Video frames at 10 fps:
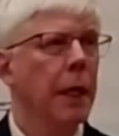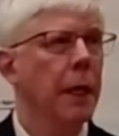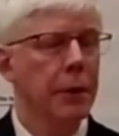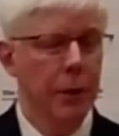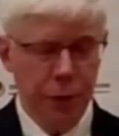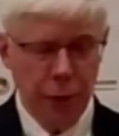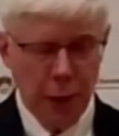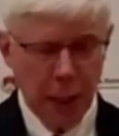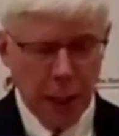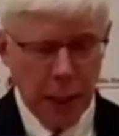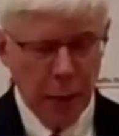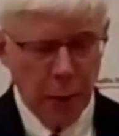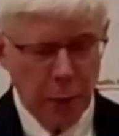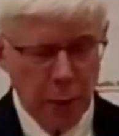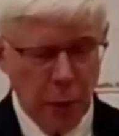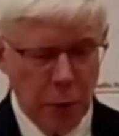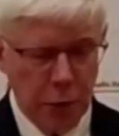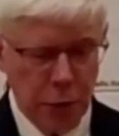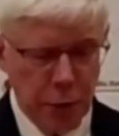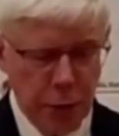and in July, we will
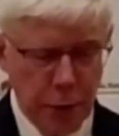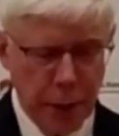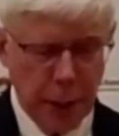host